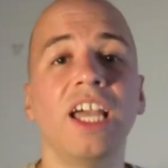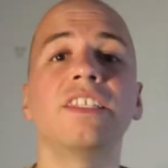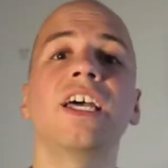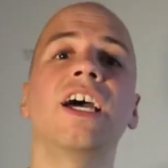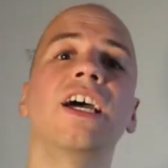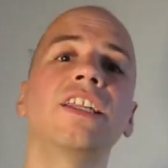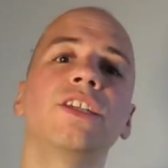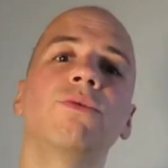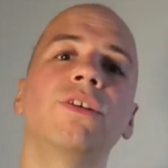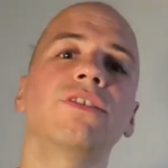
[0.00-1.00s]
And
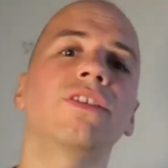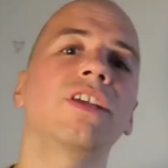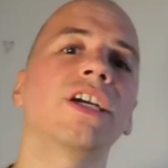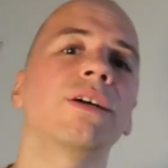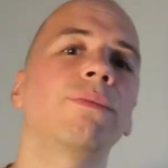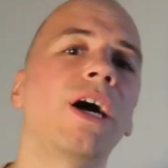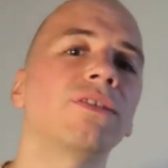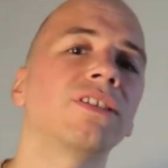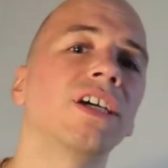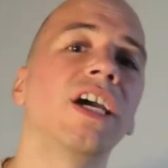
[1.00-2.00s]
then you want to think
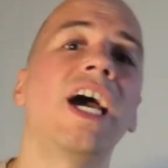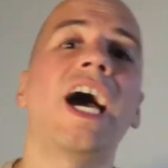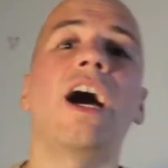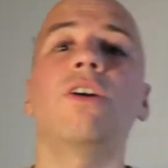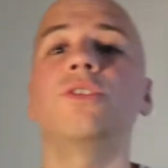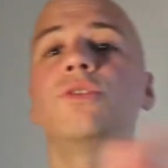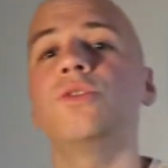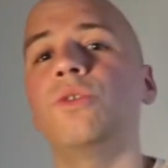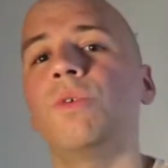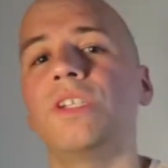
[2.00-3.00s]
about how you
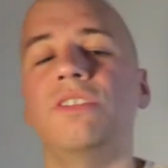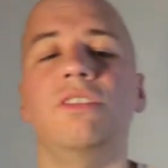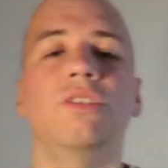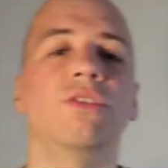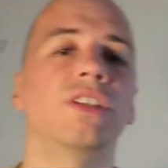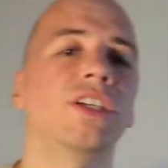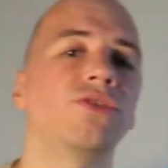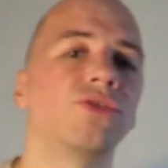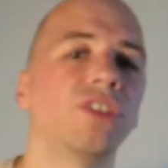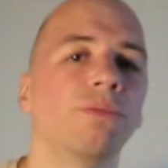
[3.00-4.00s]
do want to see your
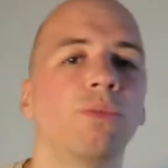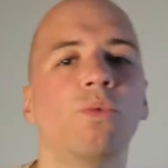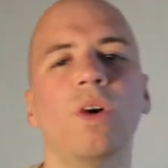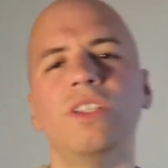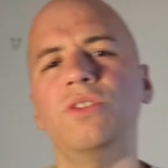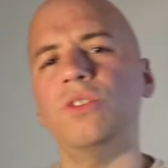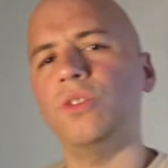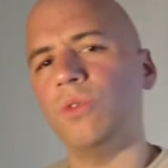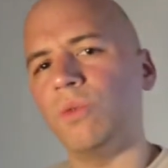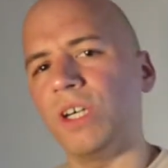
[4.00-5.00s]
relationship. What do
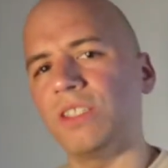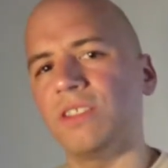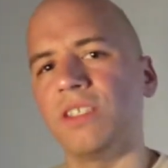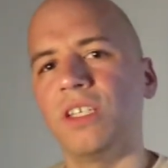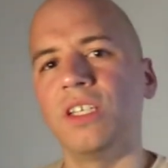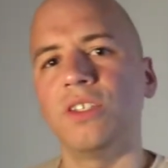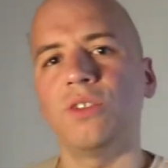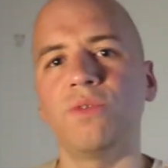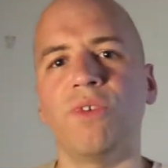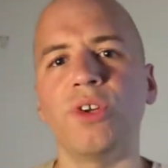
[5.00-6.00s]
you want
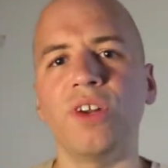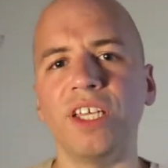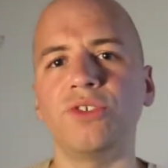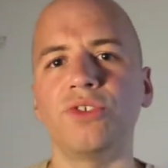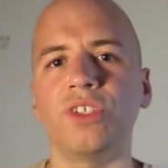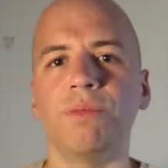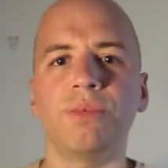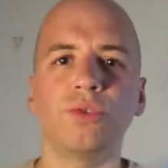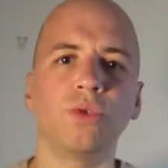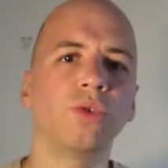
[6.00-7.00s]
for your
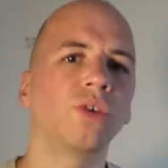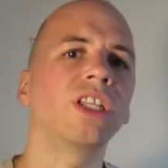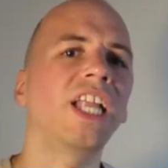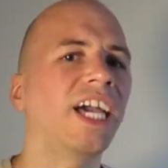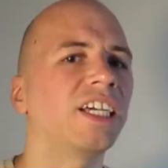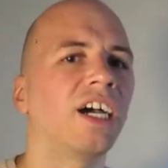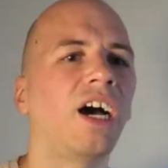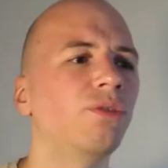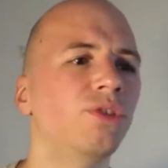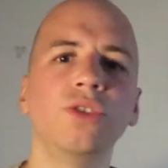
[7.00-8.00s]
relationship to look like?
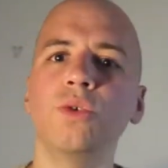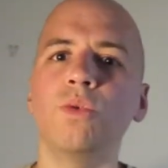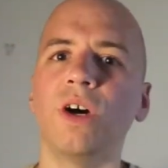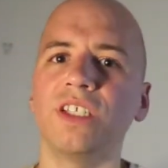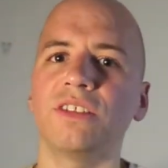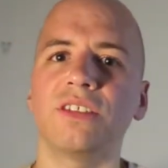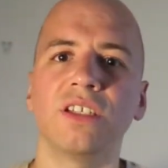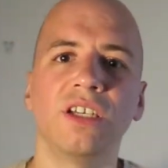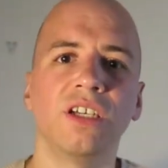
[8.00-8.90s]
How do you want